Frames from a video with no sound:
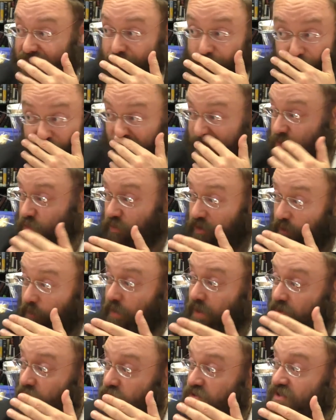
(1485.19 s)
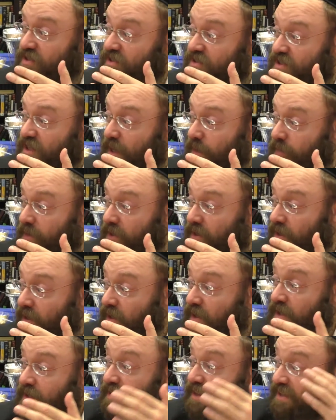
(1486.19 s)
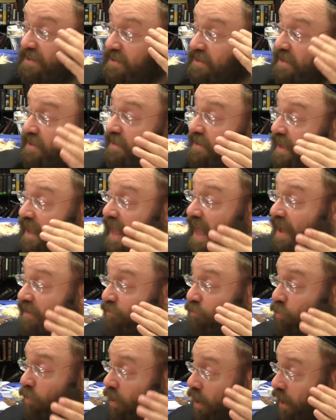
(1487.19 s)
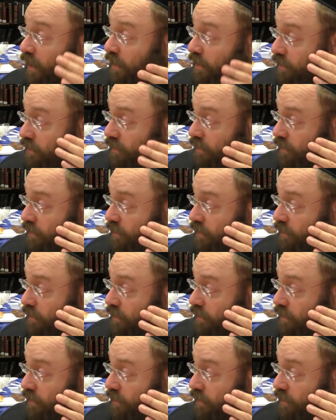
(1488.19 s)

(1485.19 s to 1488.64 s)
That's where the paruskis came in. They didn't have wine.